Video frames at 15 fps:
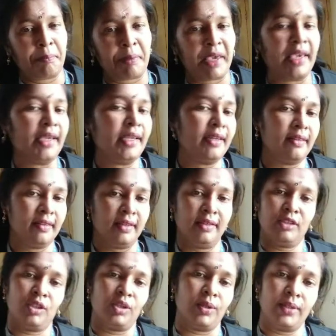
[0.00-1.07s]
pain in her
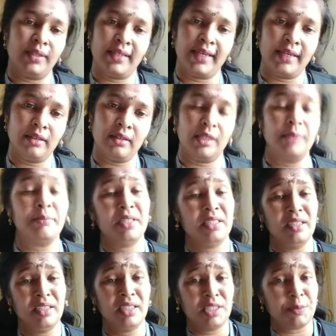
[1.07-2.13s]
thought that her
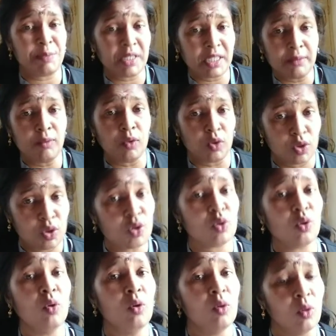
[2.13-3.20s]
mother has become
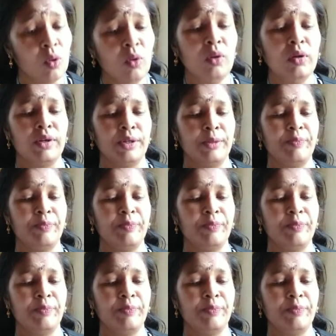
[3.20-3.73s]
so old.